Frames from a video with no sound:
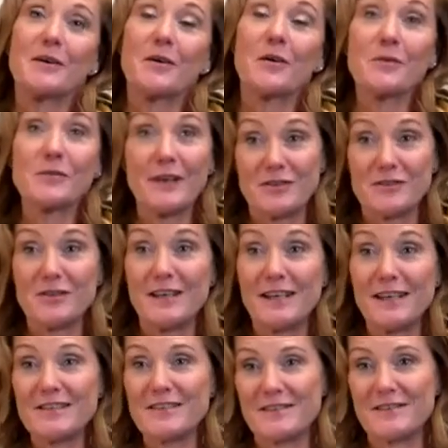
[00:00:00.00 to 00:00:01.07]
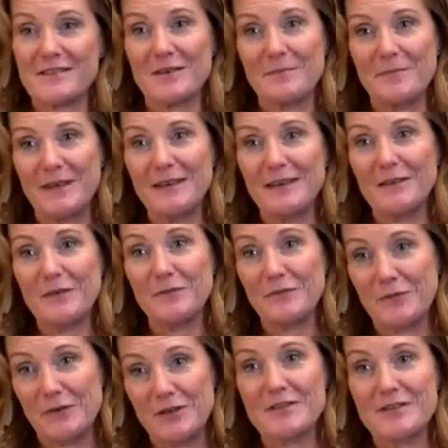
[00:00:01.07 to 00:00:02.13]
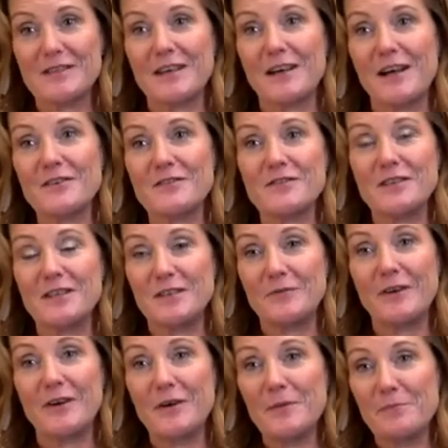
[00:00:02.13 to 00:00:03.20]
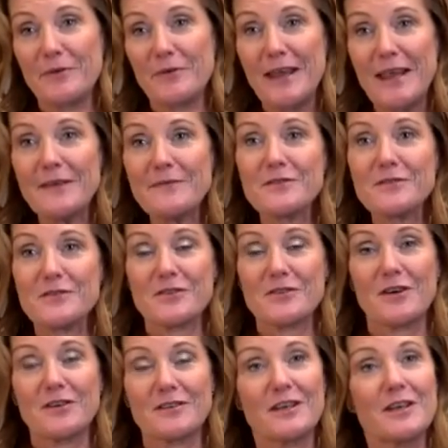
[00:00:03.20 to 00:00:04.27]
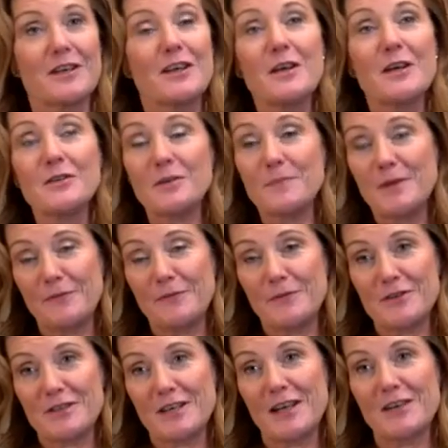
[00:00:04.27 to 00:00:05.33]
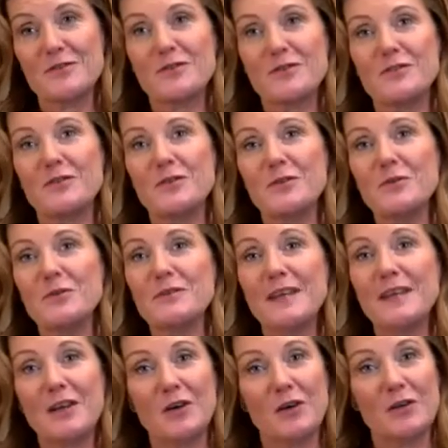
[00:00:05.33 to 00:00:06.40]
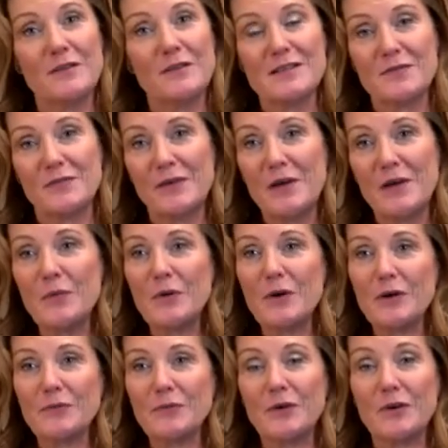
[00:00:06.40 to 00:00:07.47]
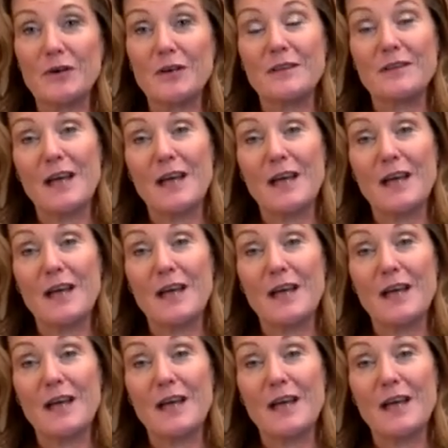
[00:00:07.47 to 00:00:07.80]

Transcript: congratulations on being the first country, very brave to start to be the first country to take on this framework for